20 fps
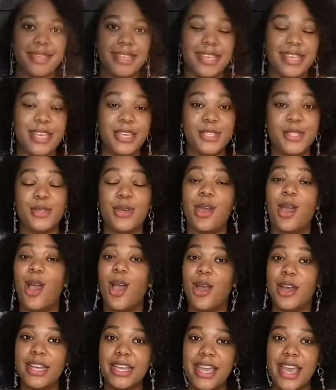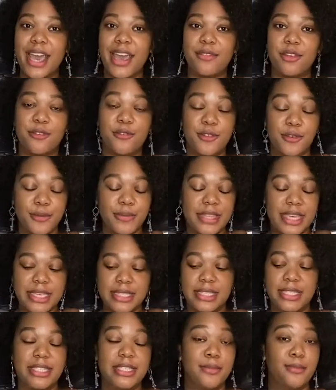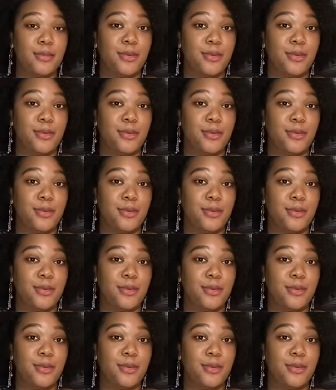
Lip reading: So I already have a few things assembled